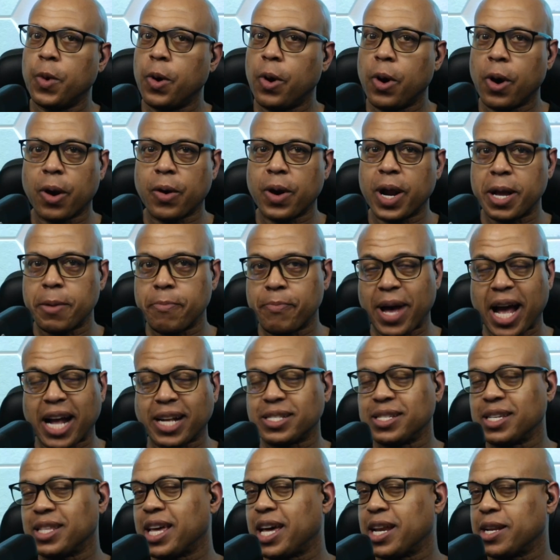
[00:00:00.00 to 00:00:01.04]
All right, back
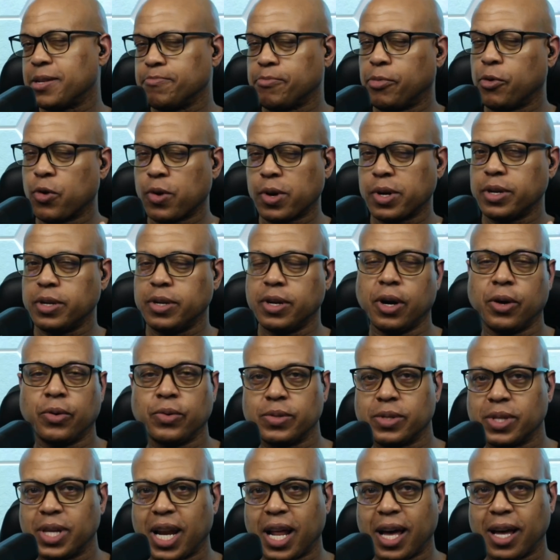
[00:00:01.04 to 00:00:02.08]
to that important
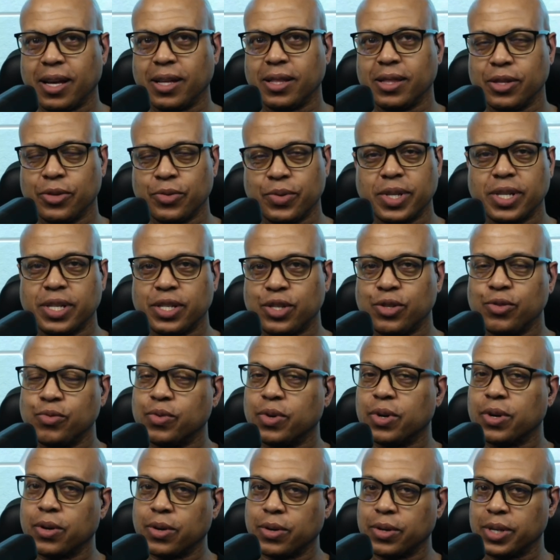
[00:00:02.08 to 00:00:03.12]
note that I alluded to
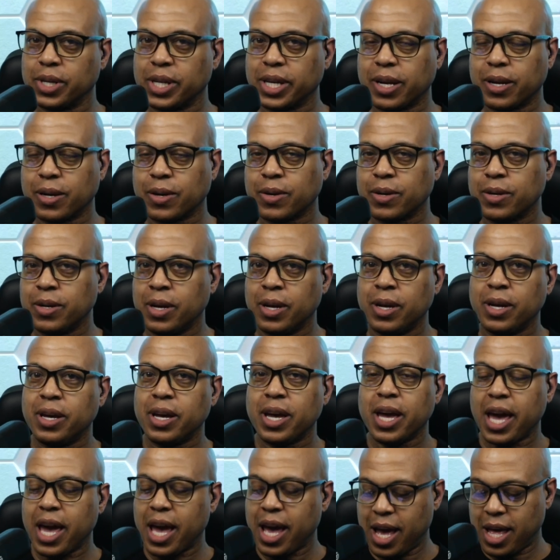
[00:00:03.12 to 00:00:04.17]
earlier,
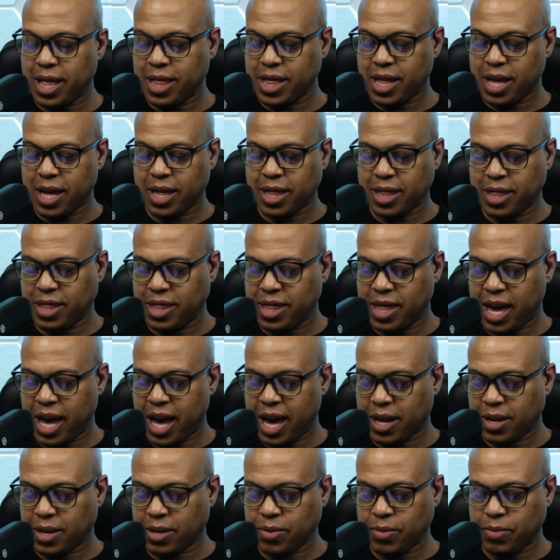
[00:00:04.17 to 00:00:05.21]
and
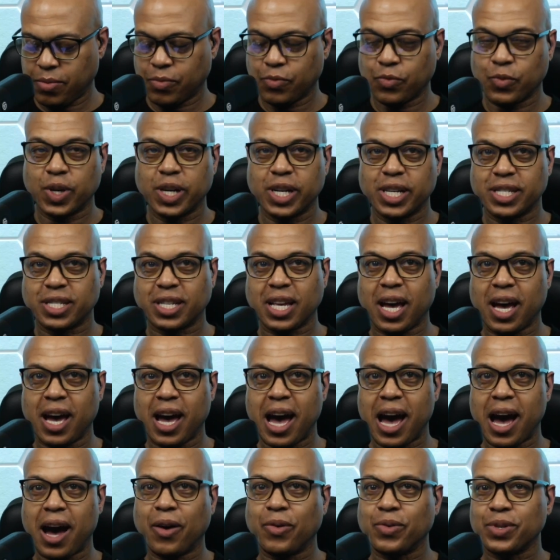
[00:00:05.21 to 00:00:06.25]
that was
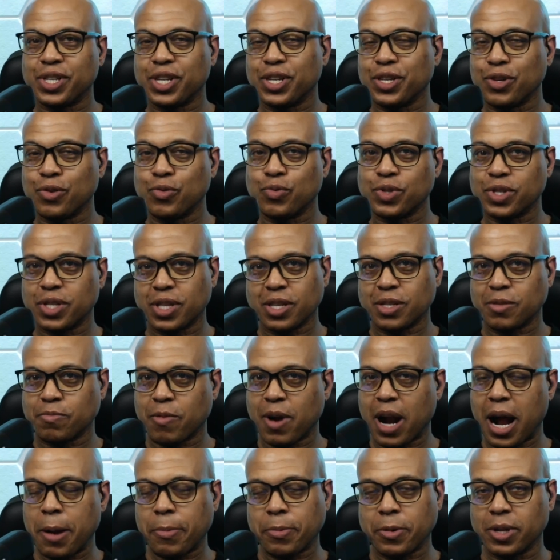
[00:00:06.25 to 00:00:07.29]
how to use this
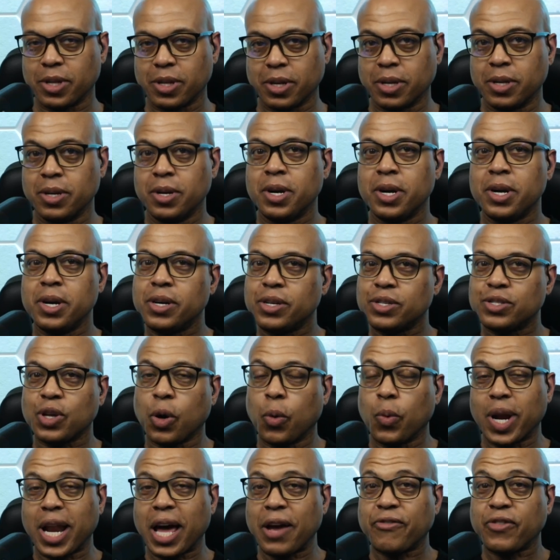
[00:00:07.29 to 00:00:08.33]
properly. So
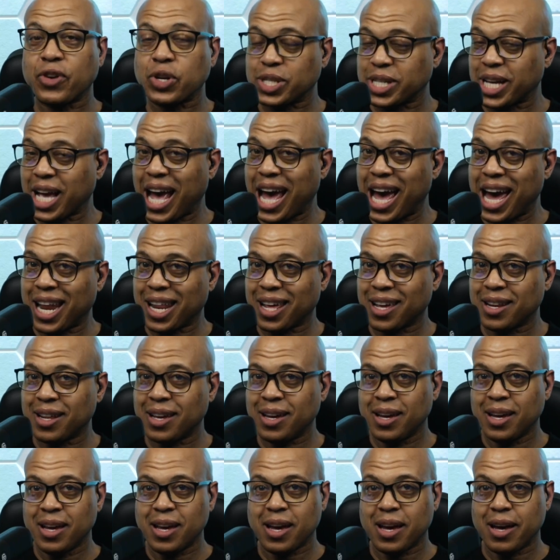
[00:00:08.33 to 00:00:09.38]
when I first got it,
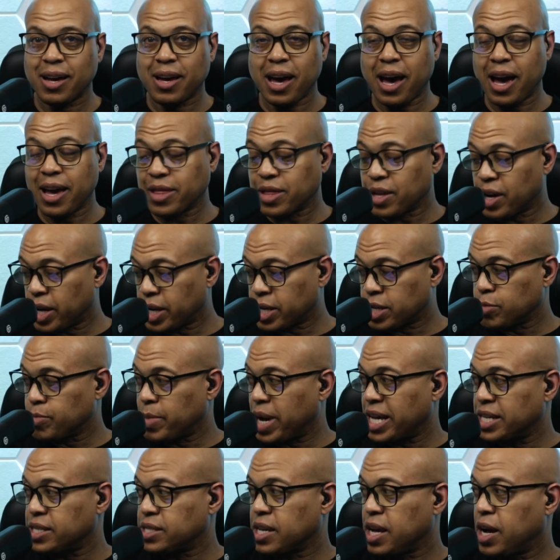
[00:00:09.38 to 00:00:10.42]
I thought to
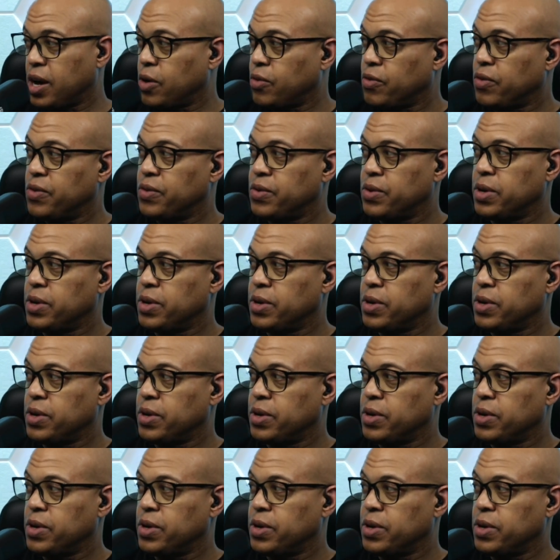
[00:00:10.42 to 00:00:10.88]
myself,